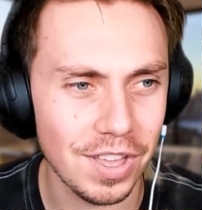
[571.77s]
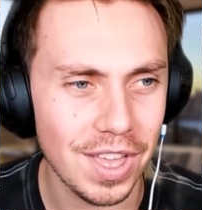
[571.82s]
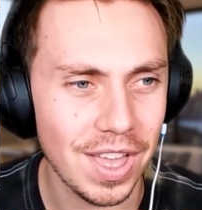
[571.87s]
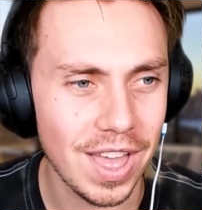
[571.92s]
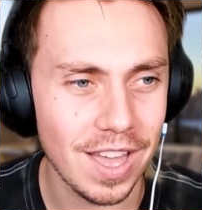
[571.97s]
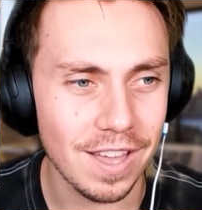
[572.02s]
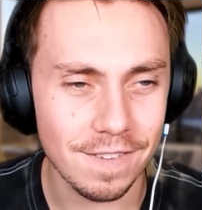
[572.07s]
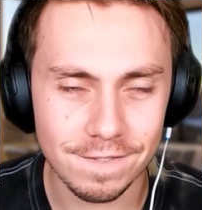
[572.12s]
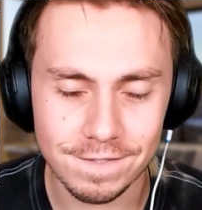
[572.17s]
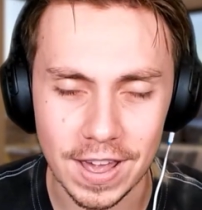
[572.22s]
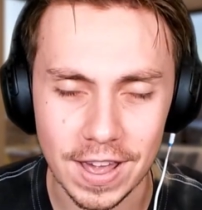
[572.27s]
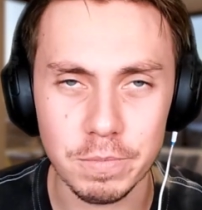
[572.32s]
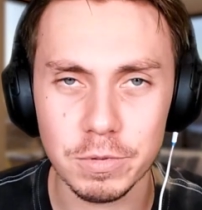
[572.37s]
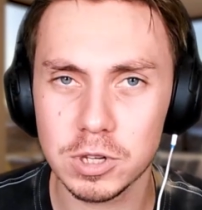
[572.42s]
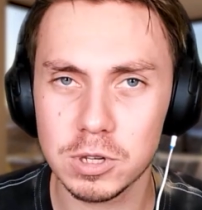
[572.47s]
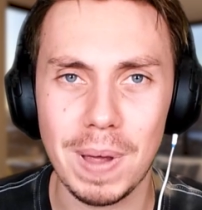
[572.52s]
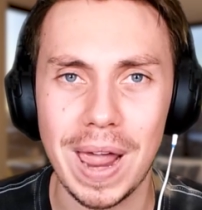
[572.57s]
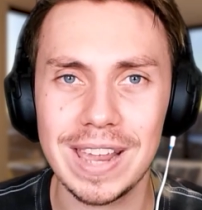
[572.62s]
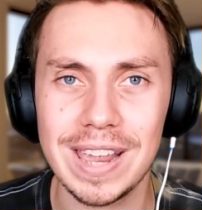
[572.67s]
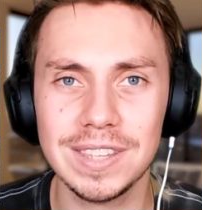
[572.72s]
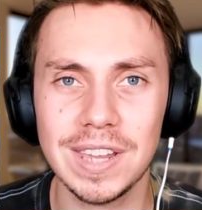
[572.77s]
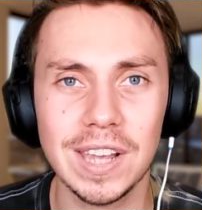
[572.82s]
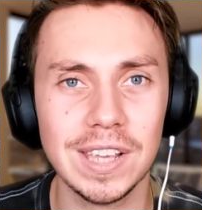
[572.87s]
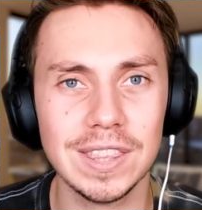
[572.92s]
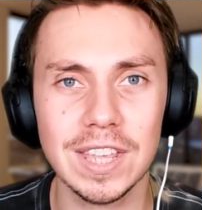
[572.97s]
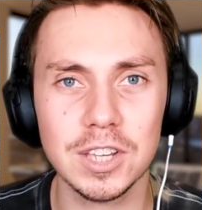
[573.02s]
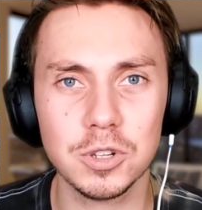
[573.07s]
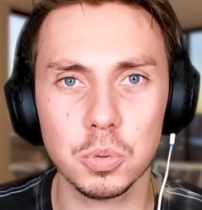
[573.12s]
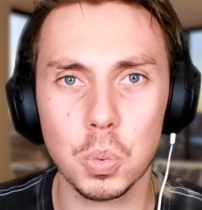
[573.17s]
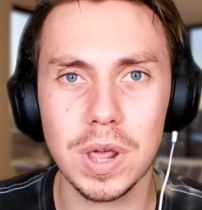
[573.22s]
famous painting
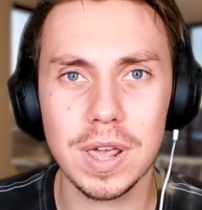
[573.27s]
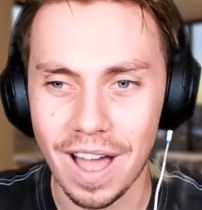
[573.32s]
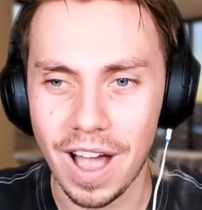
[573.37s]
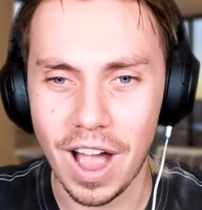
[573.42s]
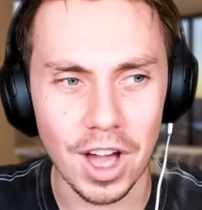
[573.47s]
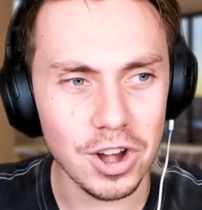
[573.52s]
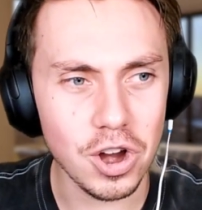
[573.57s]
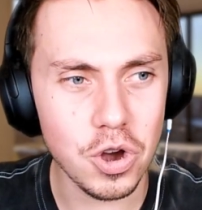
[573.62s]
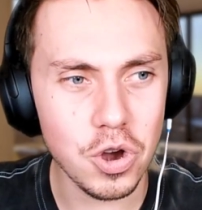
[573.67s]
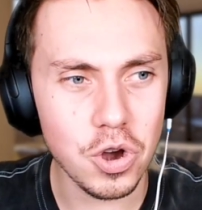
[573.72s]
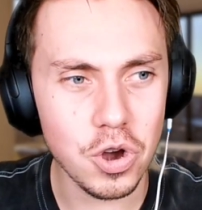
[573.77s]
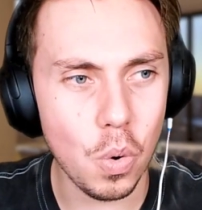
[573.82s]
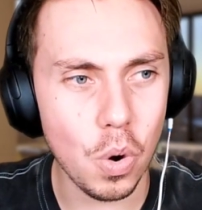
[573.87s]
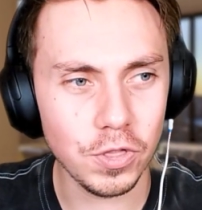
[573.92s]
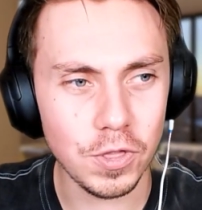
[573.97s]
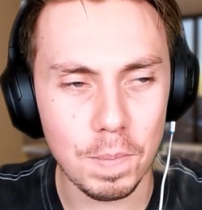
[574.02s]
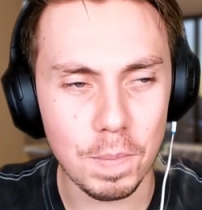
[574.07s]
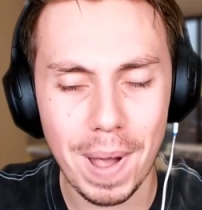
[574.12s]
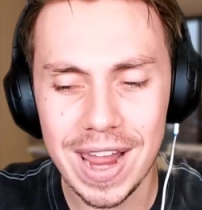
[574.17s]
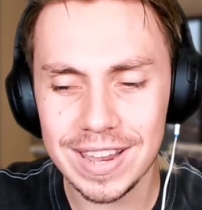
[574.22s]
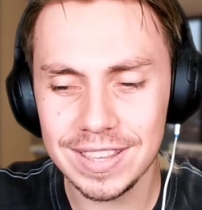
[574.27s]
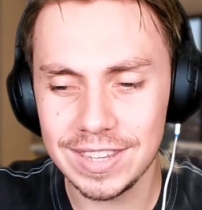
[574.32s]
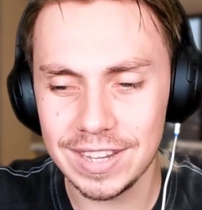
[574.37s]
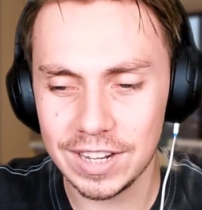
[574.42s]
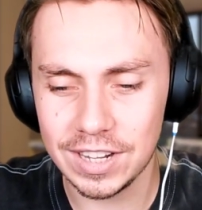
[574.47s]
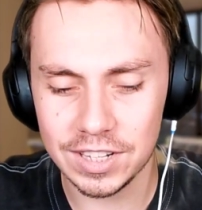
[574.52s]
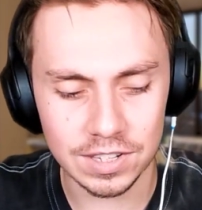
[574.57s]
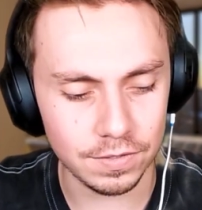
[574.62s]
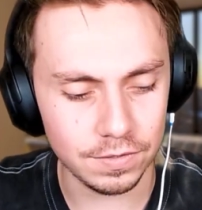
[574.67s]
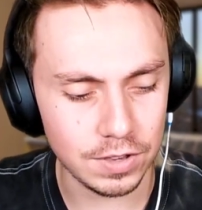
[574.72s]
this week. I don't know what the
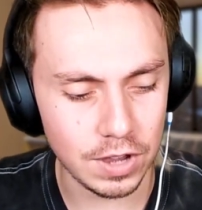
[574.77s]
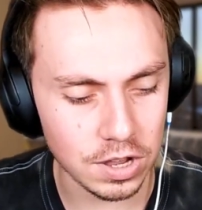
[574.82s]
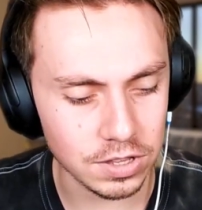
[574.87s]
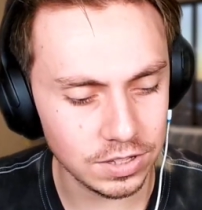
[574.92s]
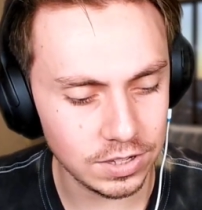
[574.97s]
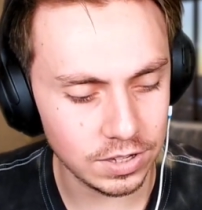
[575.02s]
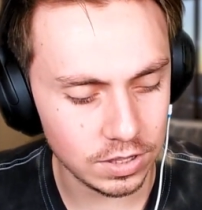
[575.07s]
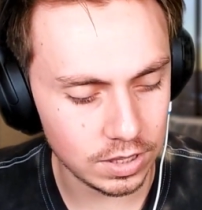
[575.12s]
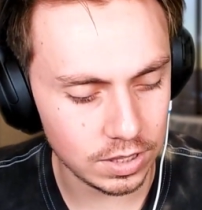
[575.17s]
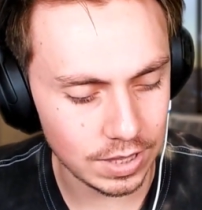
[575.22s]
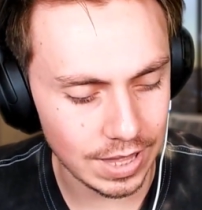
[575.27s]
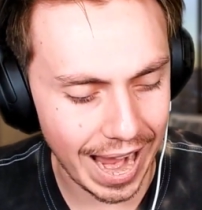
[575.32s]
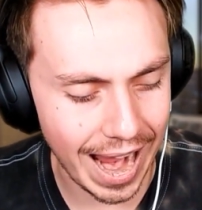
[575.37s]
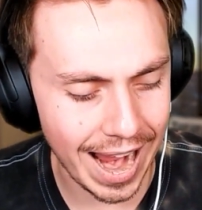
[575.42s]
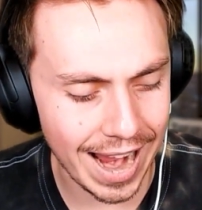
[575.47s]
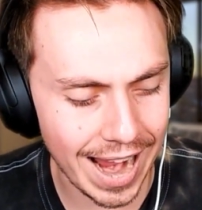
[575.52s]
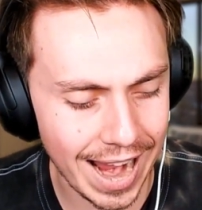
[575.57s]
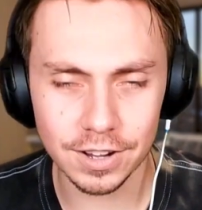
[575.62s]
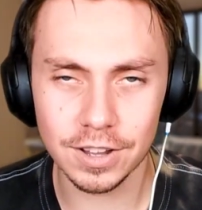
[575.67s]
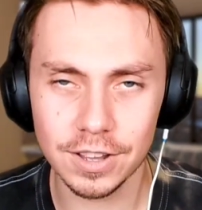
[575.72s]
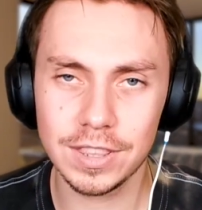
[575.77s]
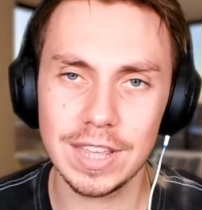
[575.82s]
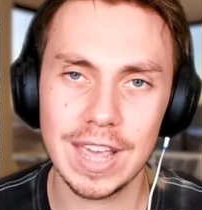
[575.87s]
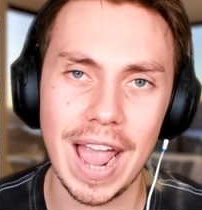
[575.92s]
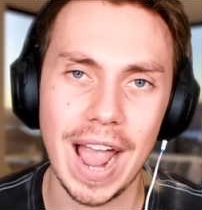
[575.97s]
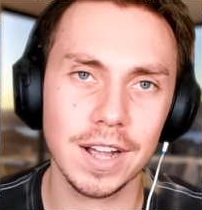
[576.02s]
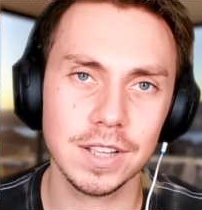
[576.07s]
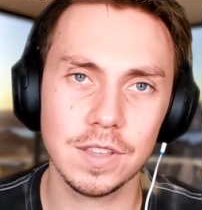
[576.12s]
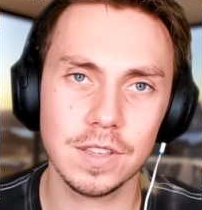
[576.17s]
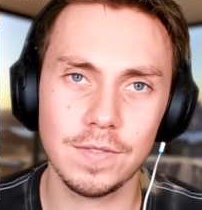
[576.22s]
paintings have done to anger the
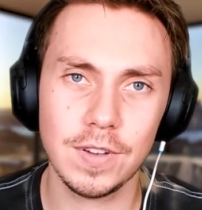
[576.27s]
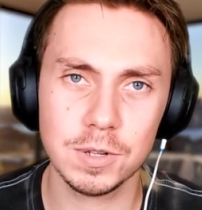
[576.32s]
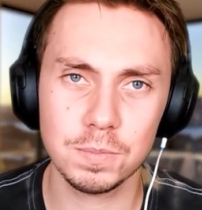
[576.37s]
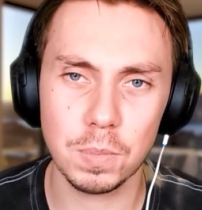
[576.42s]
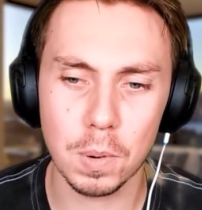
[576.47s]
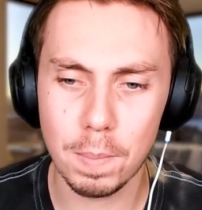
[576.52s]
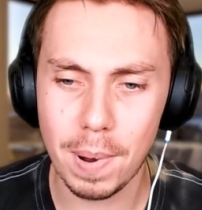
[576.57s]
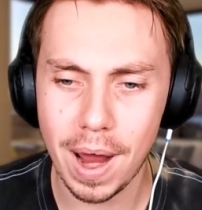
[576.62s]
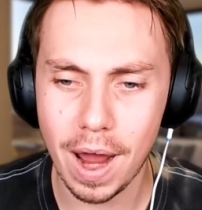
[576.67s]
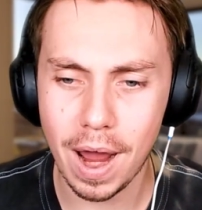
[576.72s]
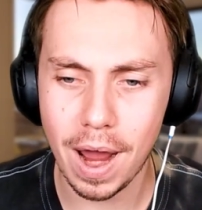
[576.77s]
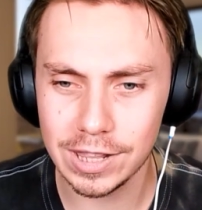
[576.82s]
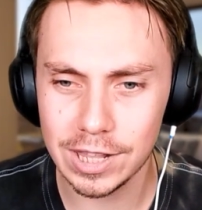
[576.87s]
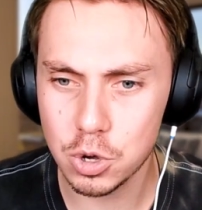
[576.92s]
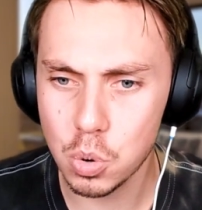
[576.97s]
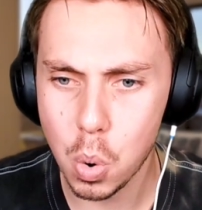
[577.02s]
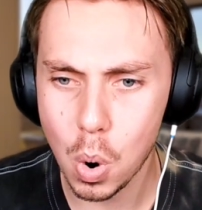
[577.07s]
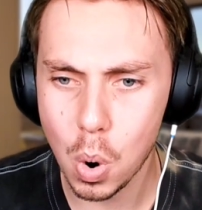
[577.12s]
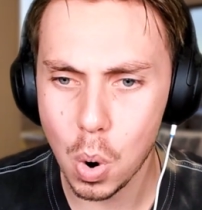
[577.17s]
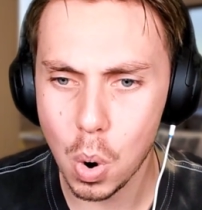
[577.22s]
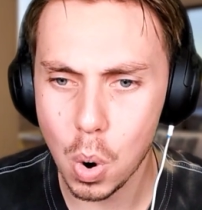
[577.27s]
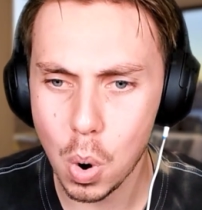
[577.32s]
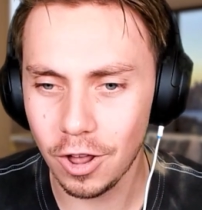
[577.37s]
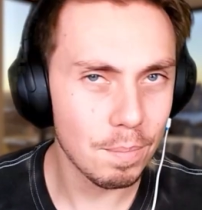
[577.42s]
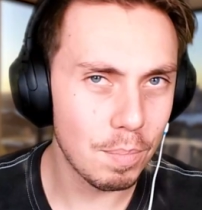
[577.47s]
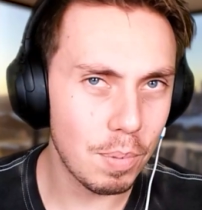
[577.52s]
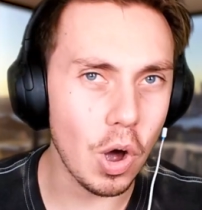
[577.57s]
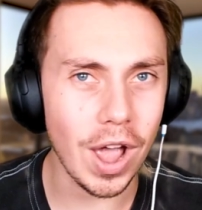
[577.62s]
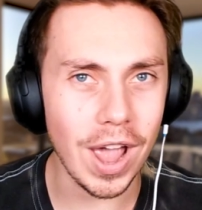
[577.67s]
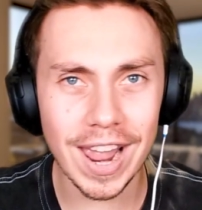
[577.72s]
activists, but apparently quite a lot.
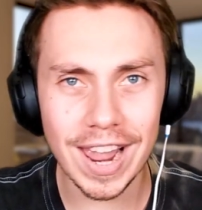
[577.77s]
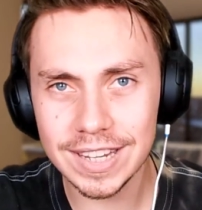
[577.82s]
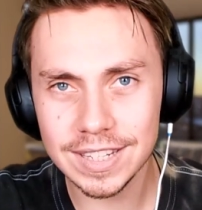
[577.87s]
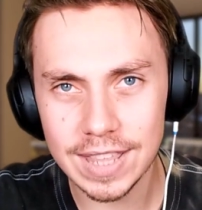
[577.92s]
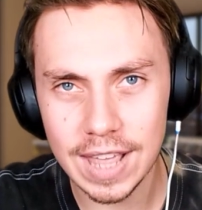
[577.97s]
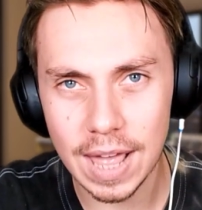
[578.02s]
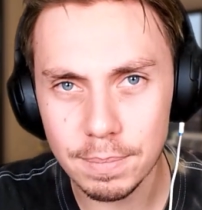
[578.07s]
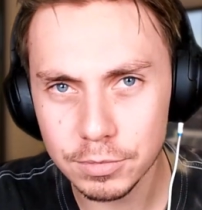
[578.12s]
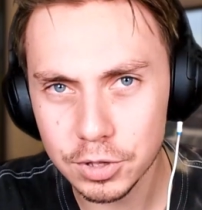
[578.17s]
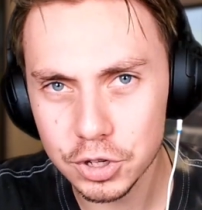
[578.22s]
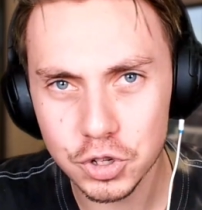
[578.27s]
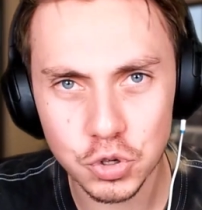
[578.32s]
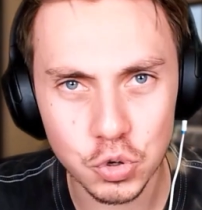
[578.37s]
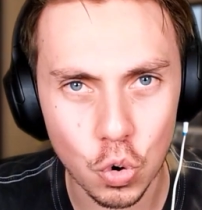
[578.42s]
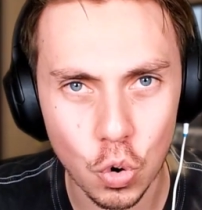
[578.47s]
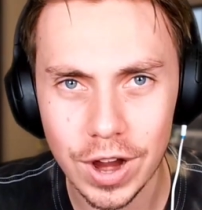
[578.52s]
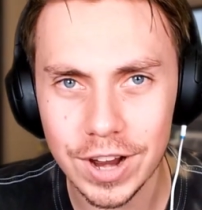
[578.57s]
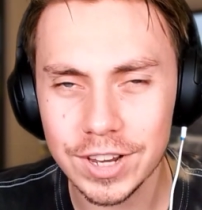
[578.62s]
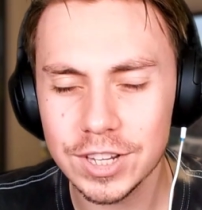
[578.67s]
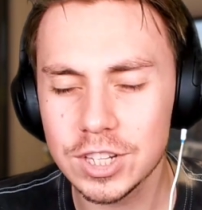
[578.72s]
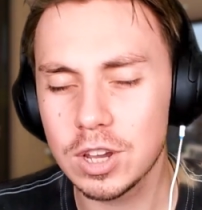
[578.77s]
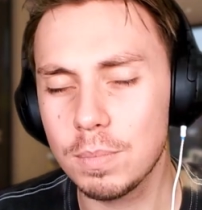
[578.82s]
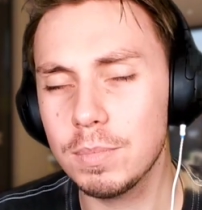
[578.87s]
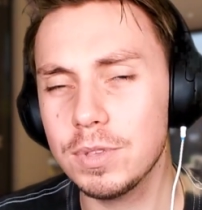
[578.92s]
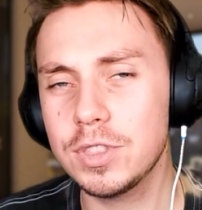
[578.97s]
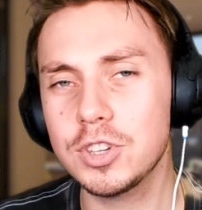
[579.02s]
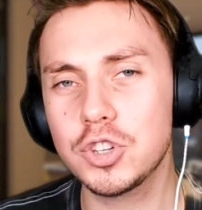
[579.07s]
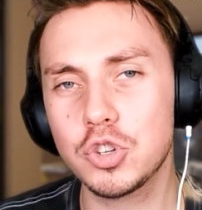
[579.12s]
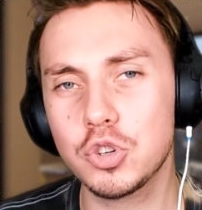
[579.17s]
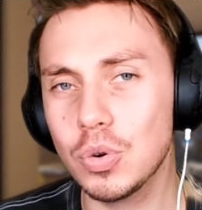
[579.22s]
But here's them destroying some of the
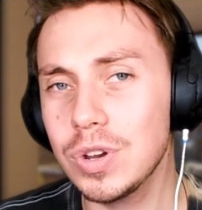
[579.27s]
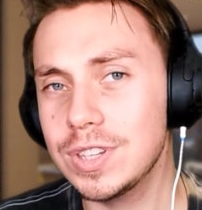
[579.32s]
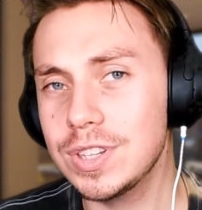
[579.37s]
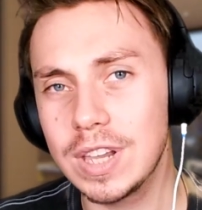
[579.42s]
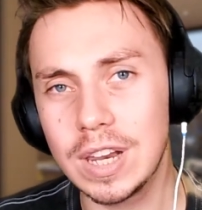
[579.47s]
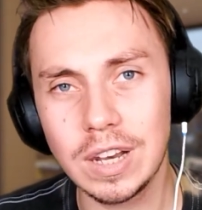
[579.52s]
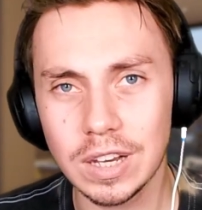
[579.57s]
streets in